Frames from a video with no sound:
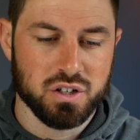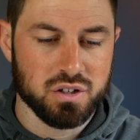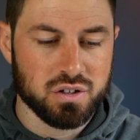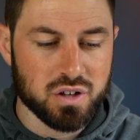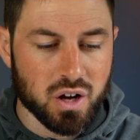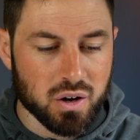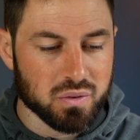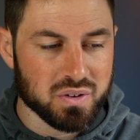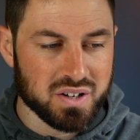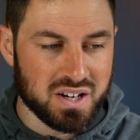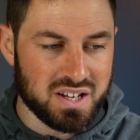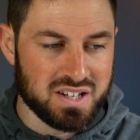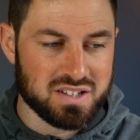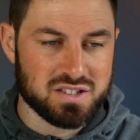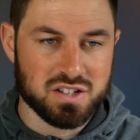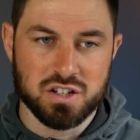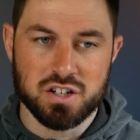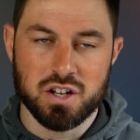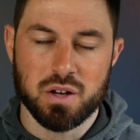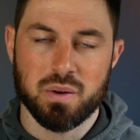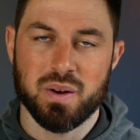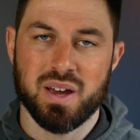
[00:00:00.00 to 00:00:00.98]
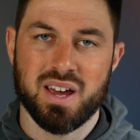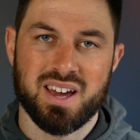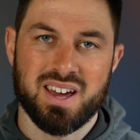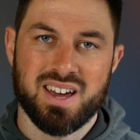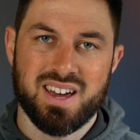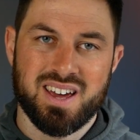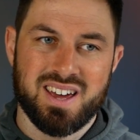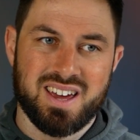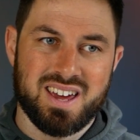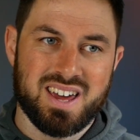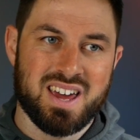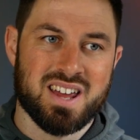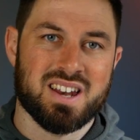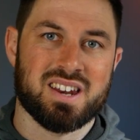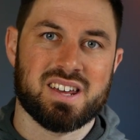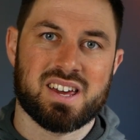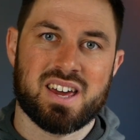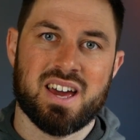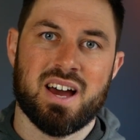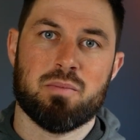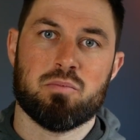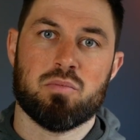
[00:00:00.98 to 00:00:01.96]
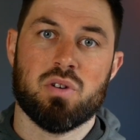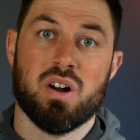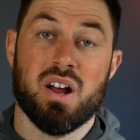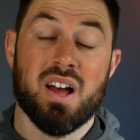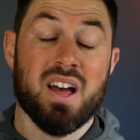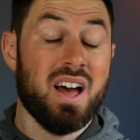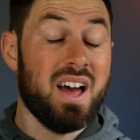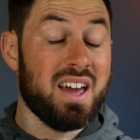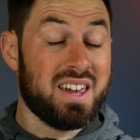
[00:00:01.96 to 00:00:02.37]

You don't need to do it in camera.